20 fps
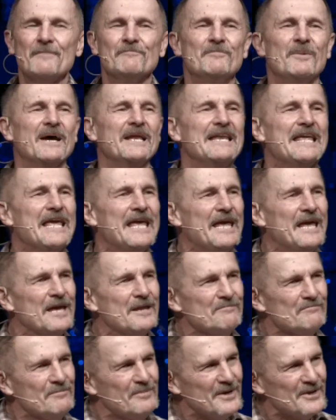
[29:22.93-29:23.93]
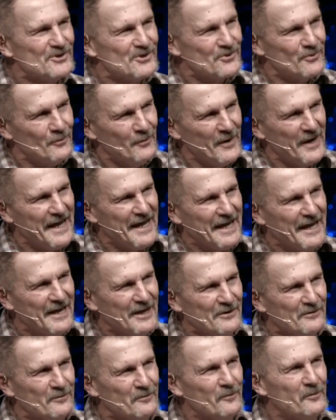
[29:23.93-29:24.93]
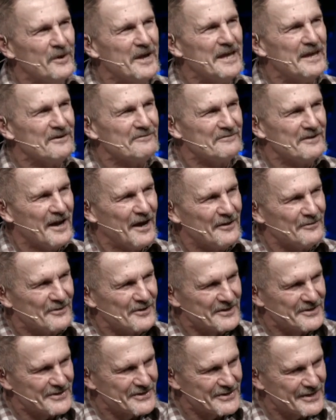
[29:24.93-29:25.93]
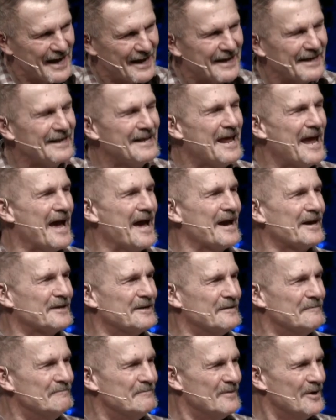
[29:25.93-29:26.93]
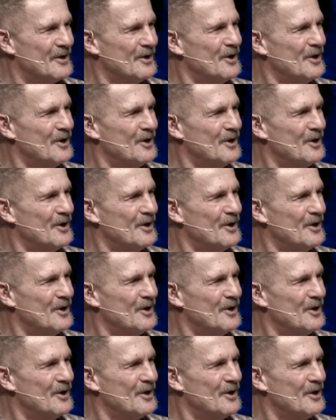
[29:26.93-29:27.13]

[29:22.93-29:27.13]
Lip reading: But in between, we have got the second Adam